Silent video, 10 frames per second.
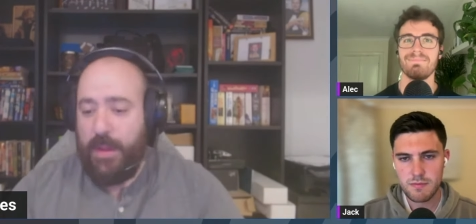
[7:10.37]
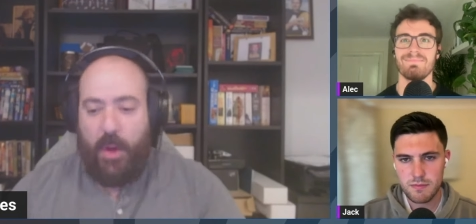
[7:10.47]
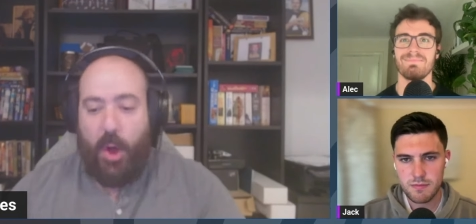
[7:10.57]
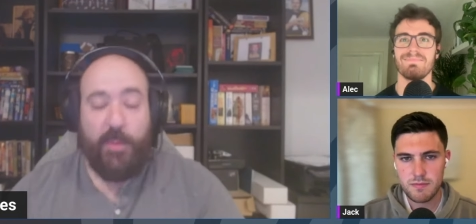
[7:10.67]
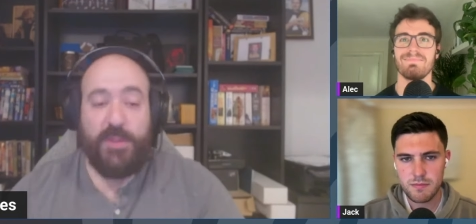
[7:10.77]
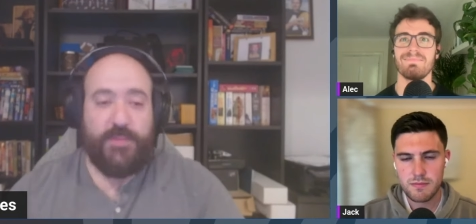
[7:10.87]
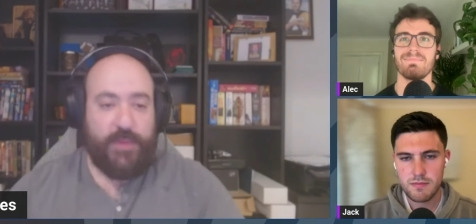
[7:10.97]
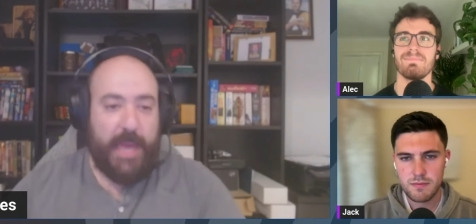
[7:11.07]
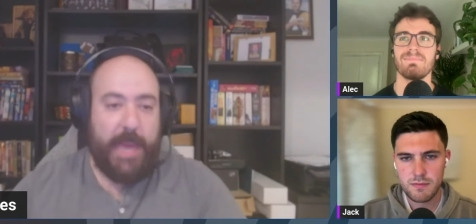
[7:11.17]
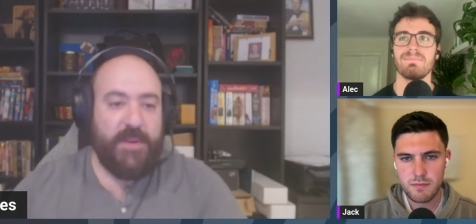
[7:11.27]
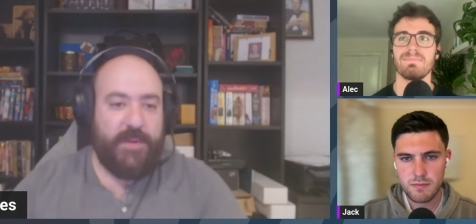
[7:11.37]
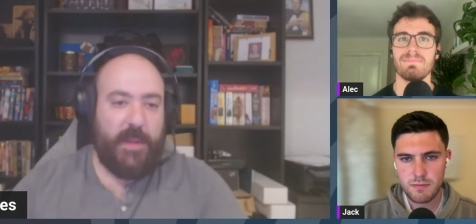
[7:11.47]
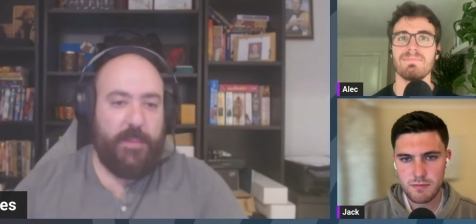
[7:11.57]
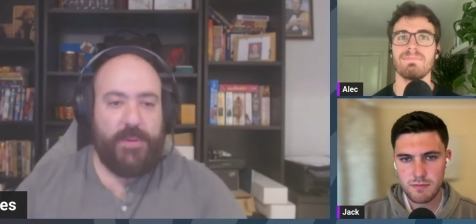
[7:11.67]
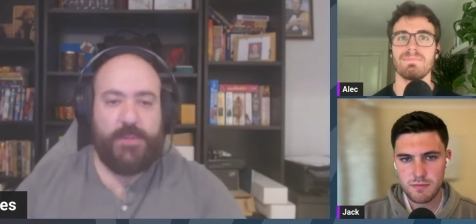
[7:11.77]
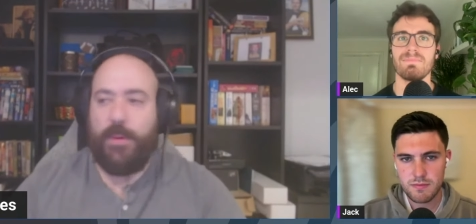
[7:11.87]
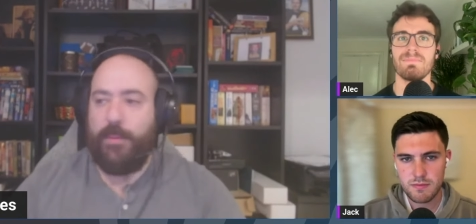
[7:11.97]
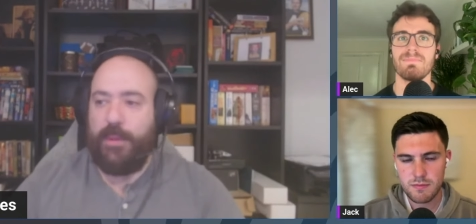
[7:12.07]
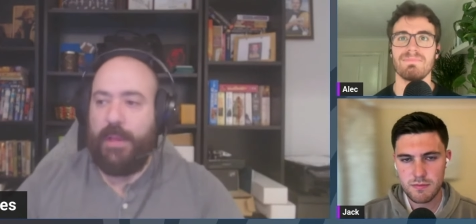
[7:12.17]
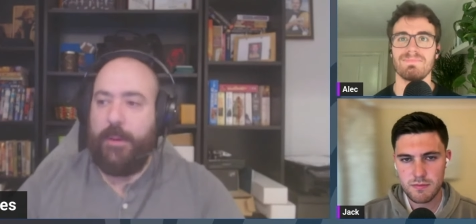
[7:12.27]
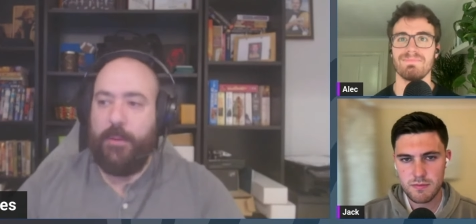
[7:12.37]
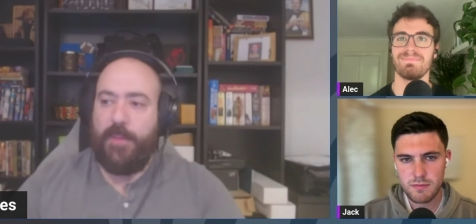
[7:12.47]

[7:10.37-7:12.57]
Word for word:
Speaker 1: almost for game developers where we're like we're hmm.